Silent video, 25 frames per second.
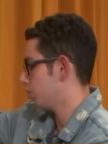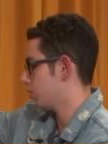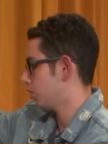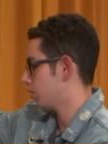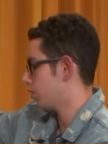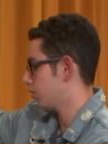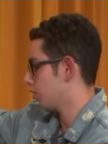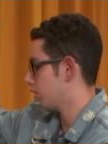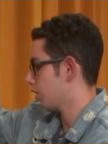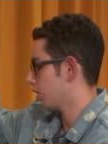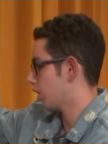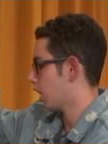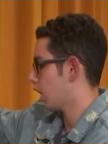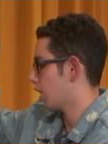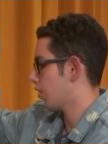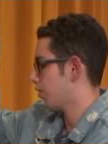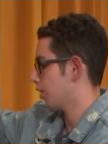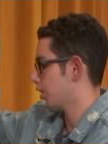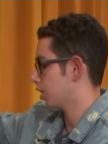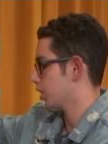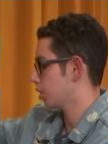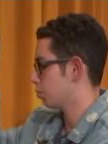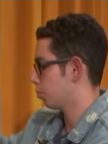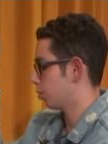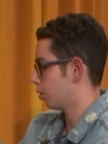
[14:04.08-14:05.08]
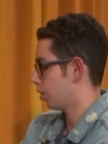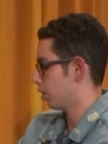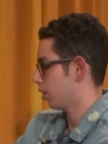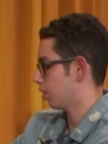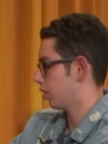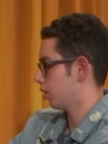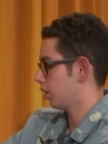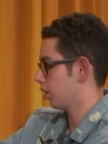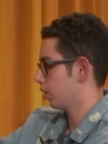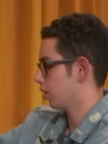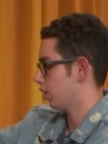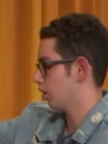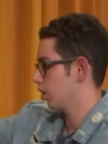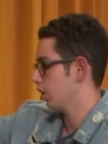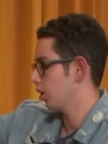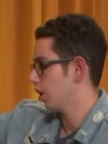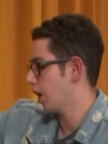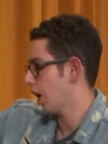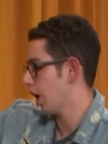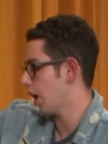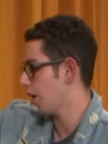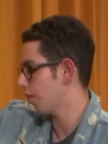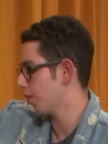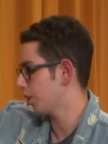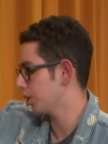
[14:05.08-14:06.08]
different comics
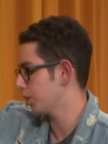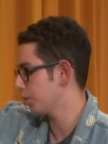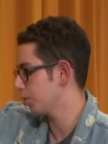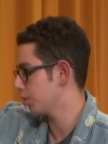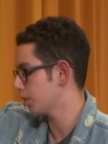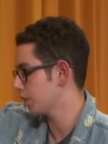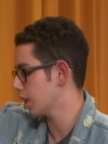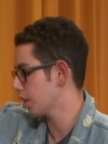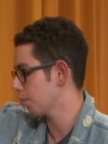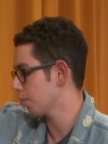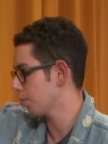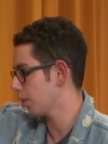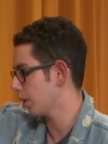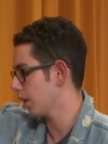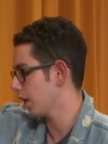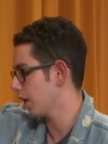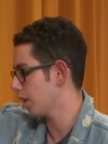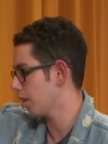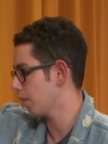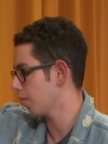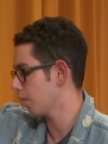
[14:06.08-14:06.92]
how they should be separated.